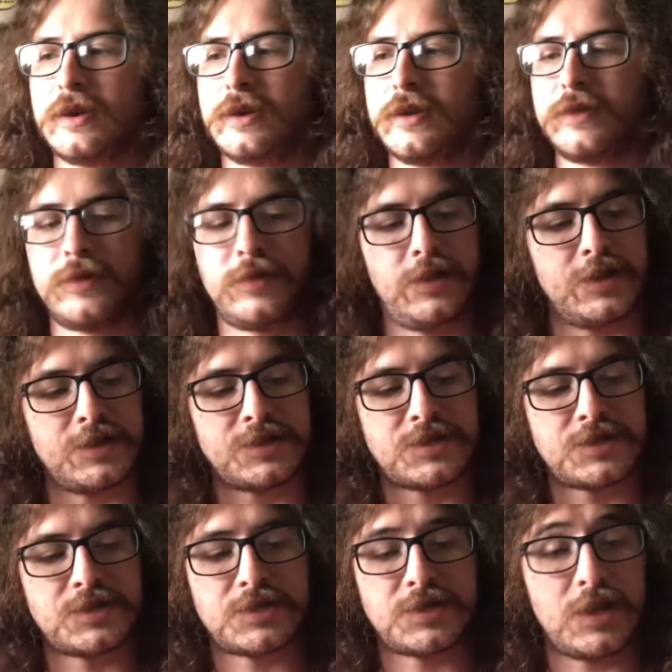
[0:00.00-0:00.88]
this
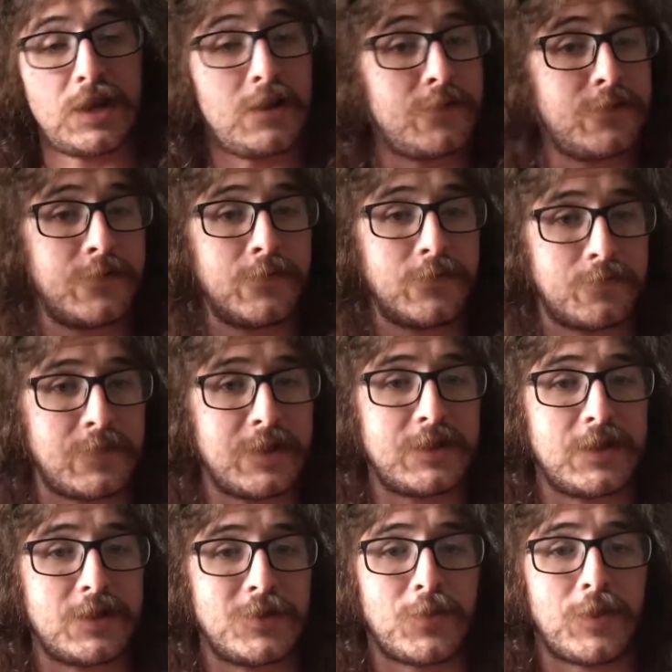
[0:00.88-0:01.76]
stuff that
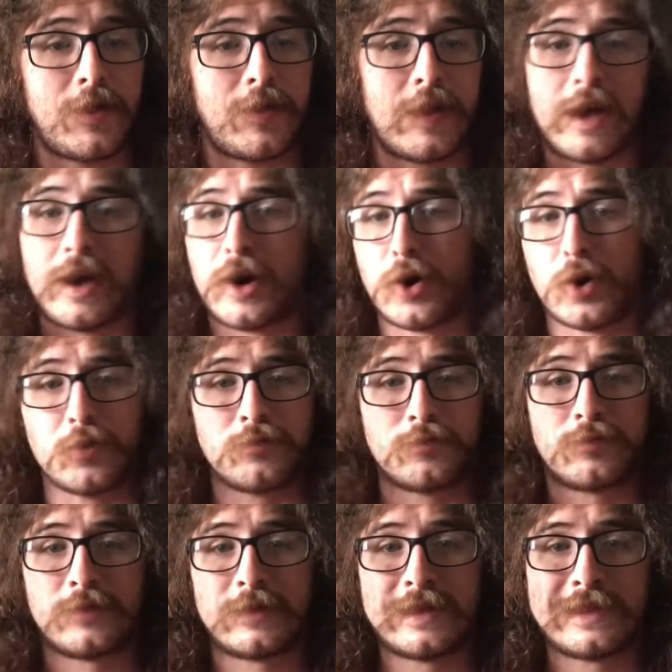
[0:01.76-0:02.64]
they do with Thou,
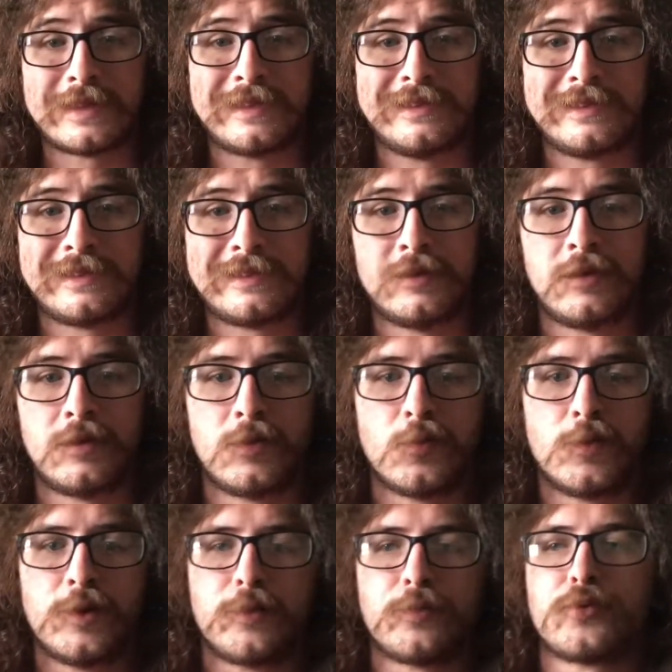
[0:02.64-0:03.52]

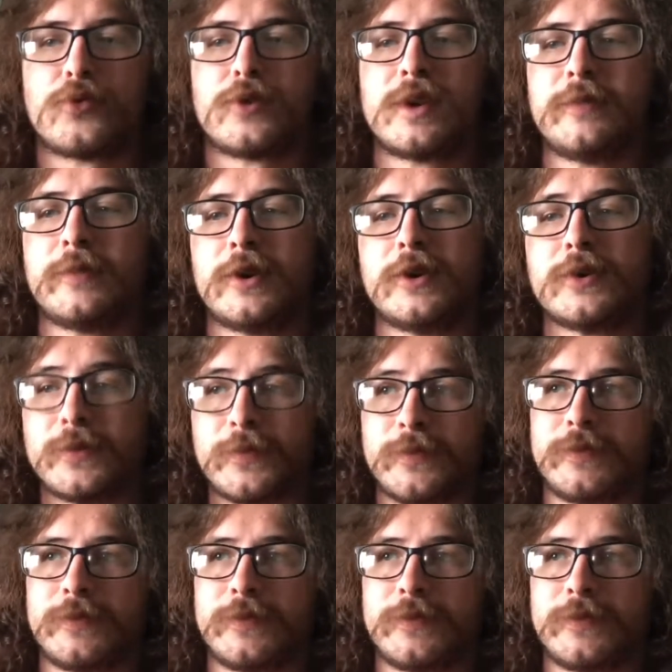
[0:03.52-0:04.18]
real primo.